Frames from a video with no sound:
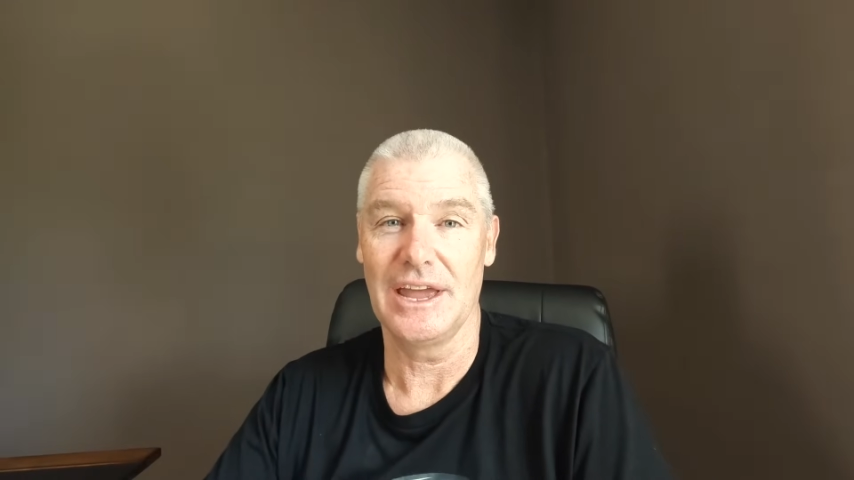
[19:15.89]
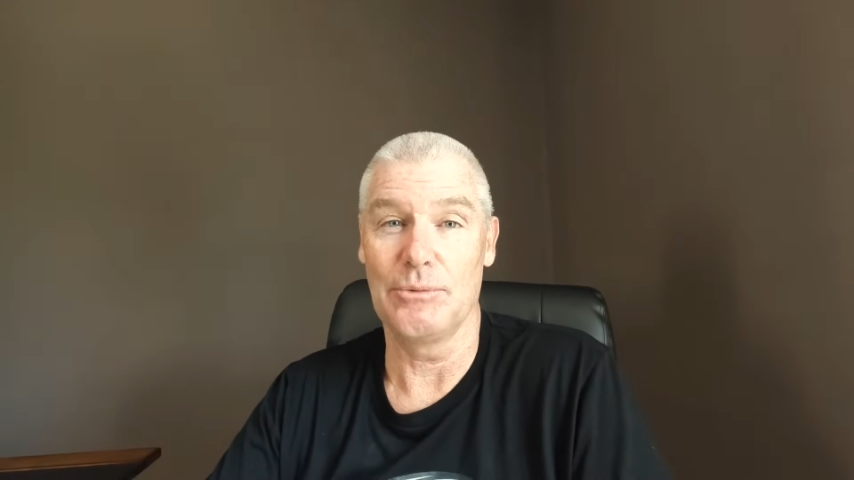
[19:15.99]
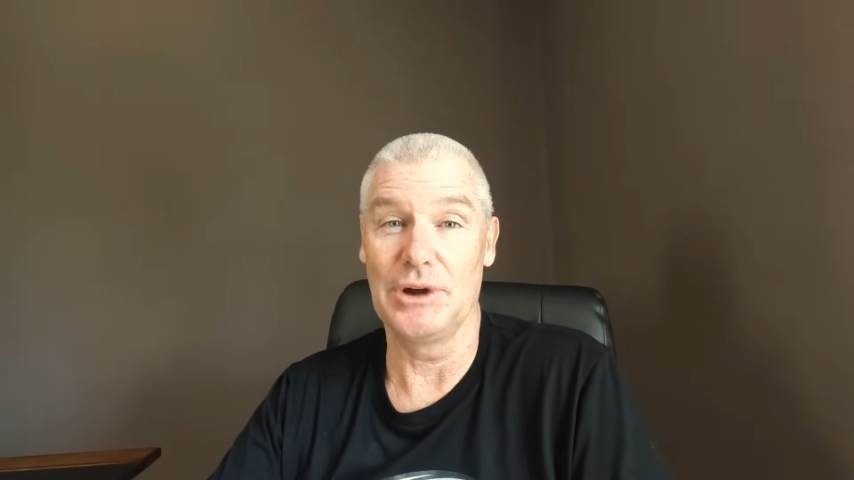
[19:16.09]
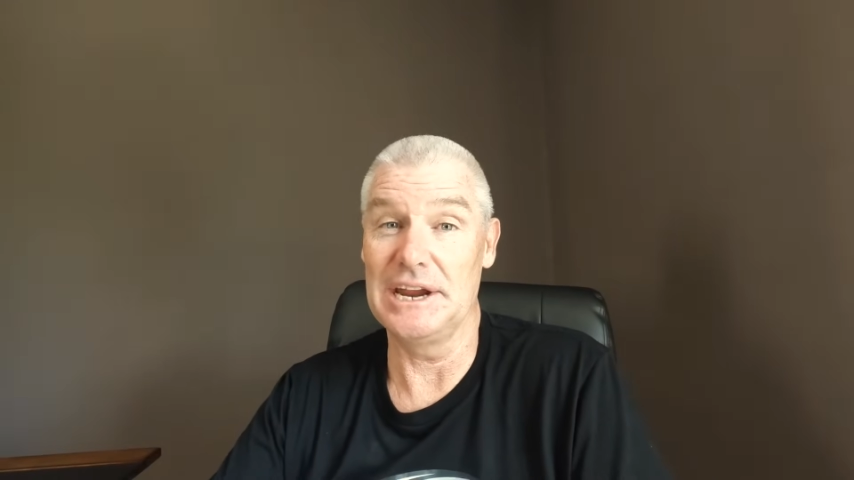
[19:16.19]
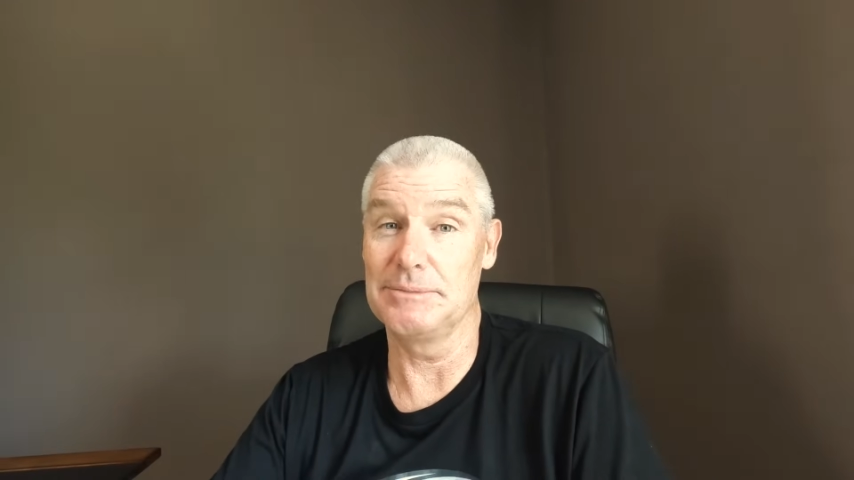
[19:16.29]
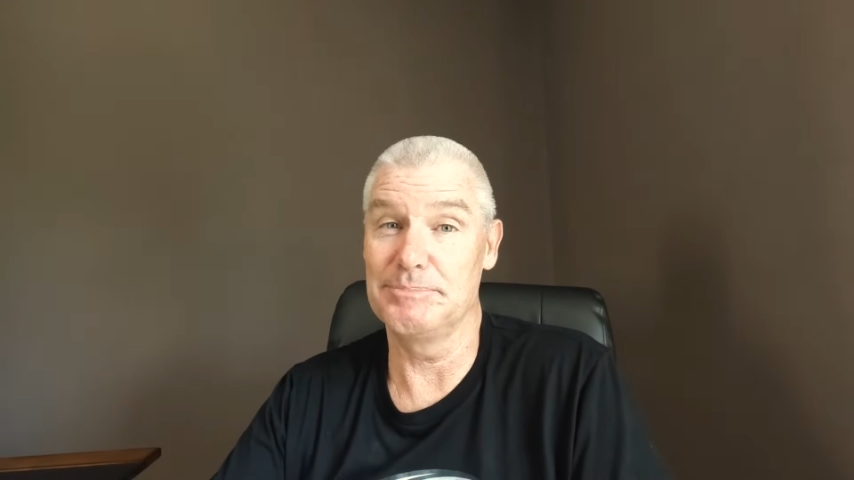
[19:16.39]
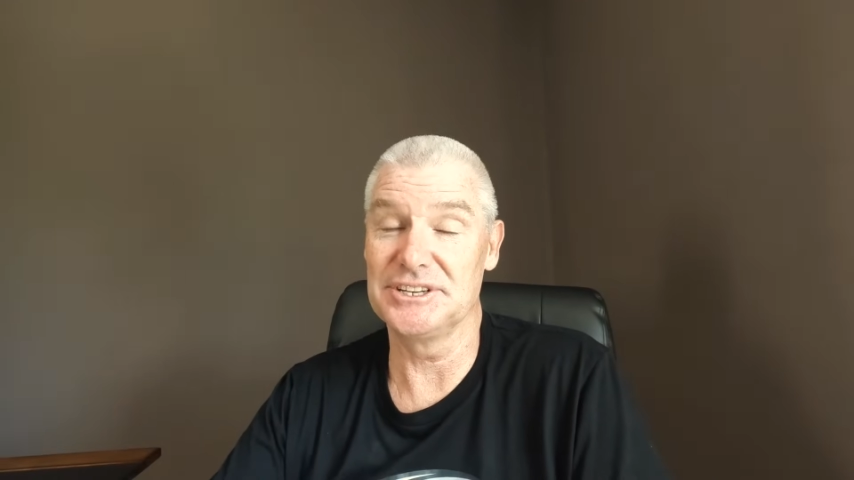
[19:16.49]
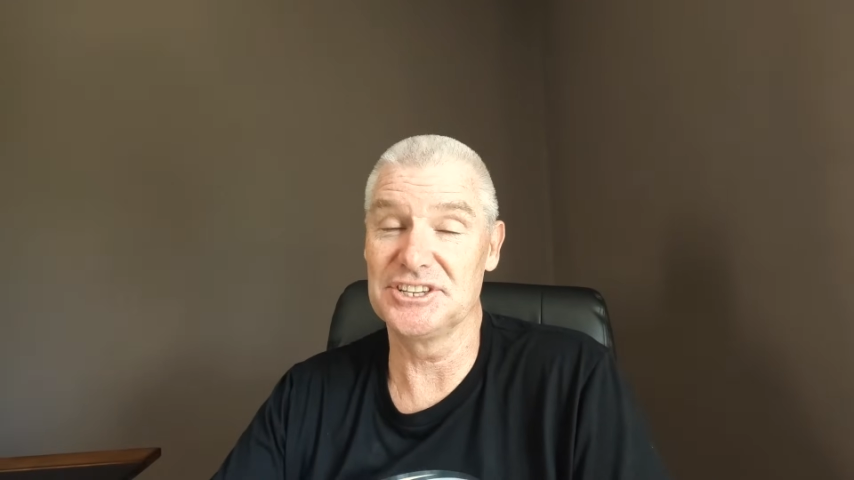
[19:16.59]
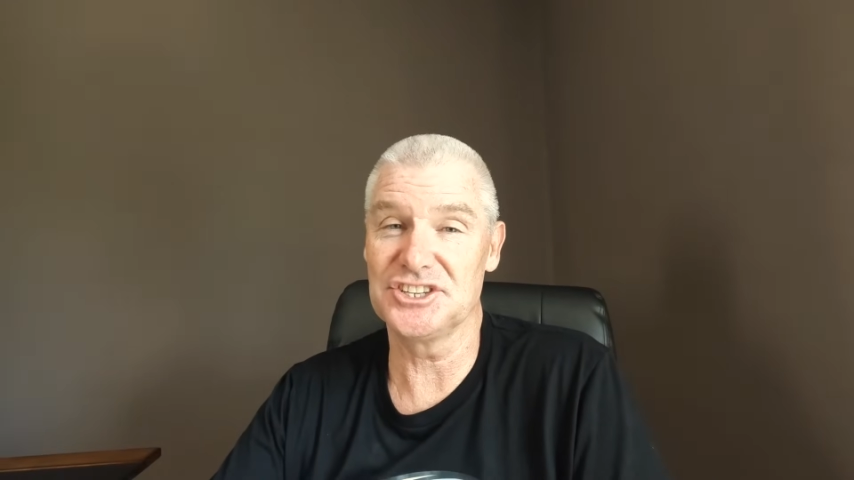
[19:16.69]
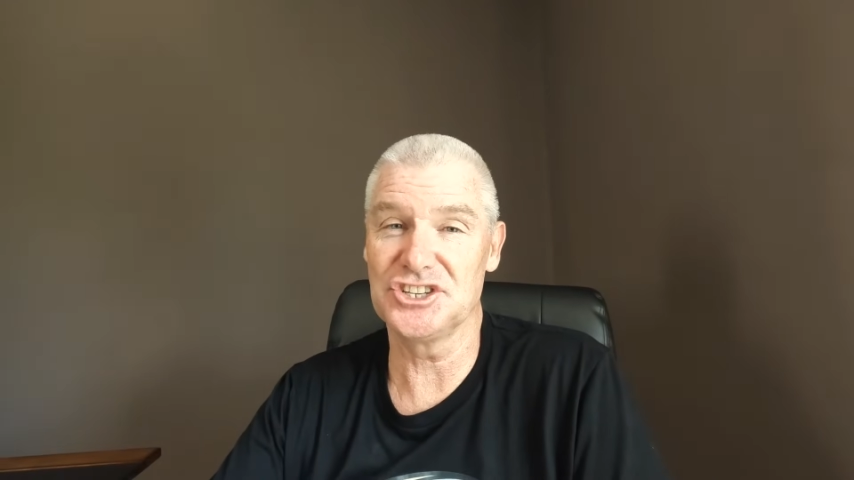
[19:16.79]
and we had a
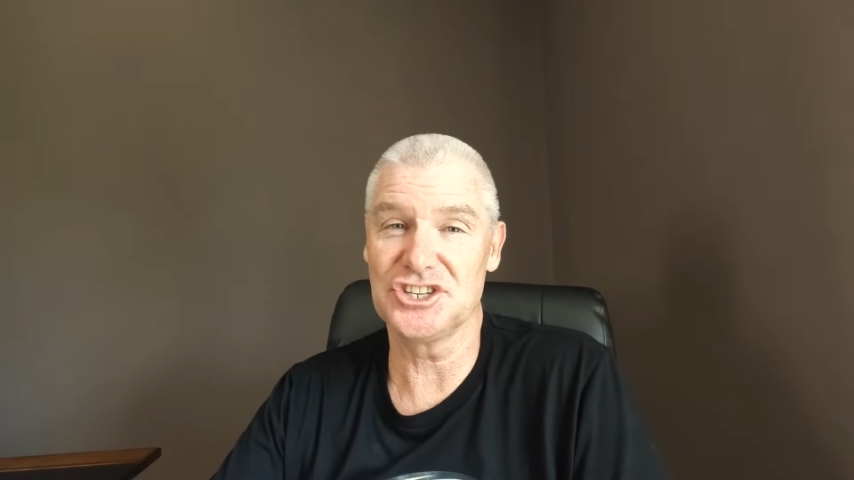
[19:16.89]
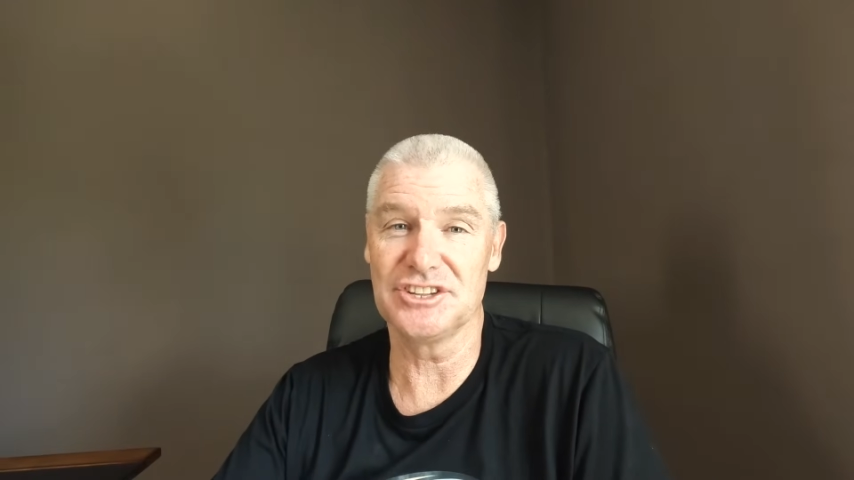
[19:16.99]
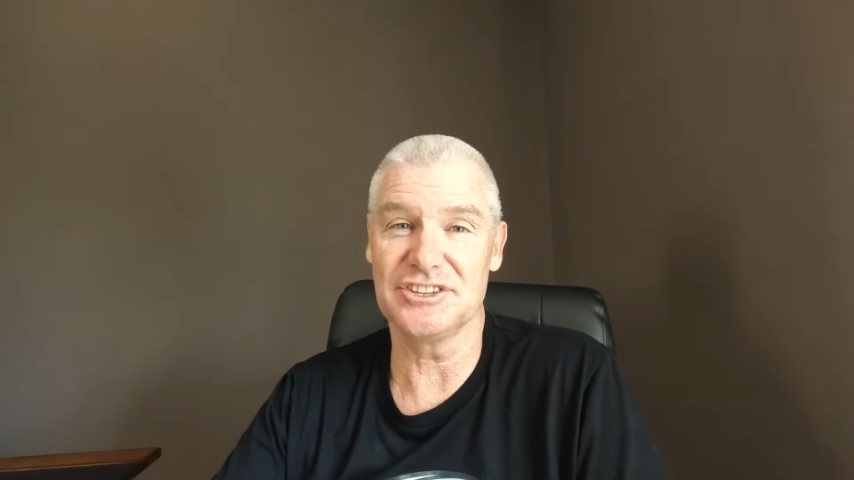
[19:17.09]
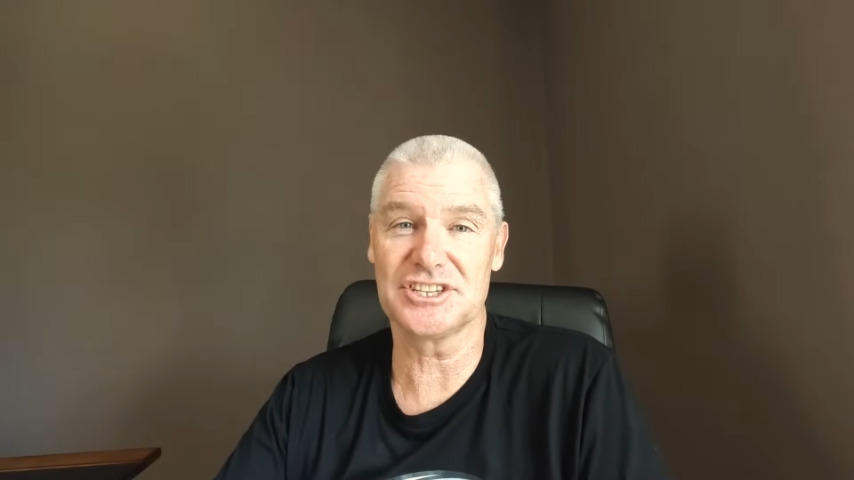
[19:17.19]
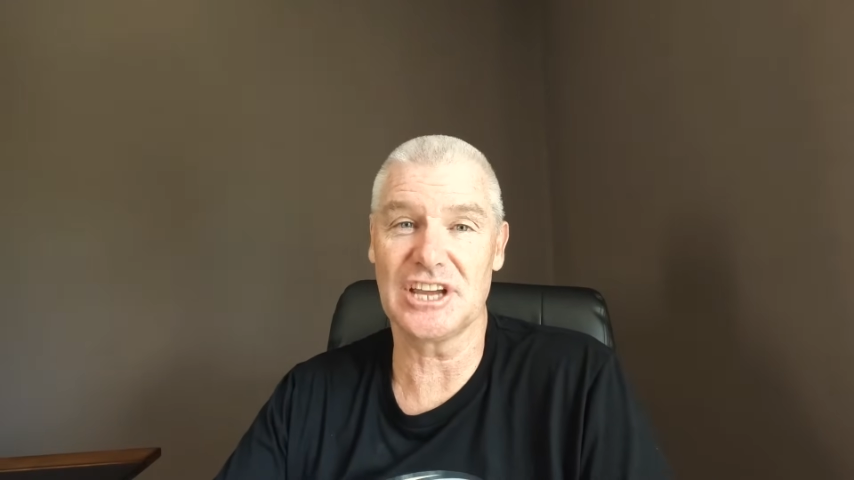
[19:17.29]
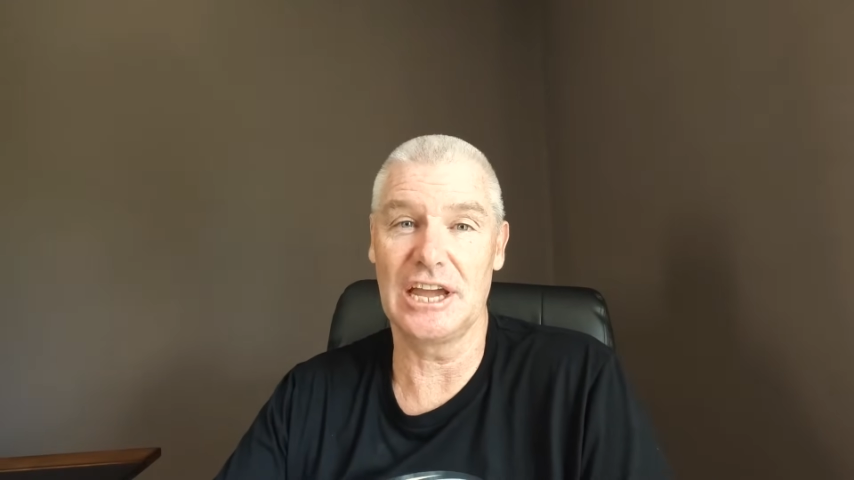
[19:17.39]
big decision in this